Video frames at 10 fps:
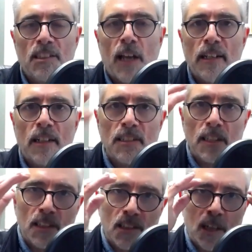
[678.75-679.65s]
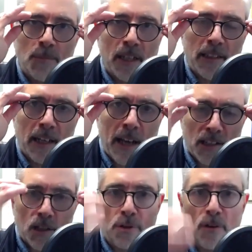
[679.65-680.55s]
Because this is something that
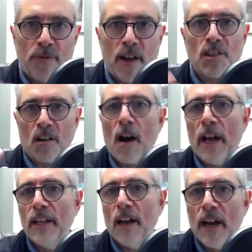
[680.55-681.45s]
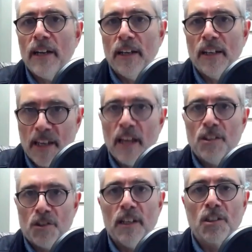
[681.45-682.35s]
as a professor I
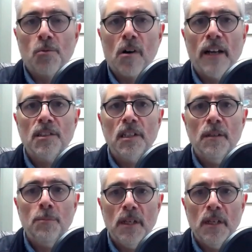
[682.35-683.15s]
engage this where I see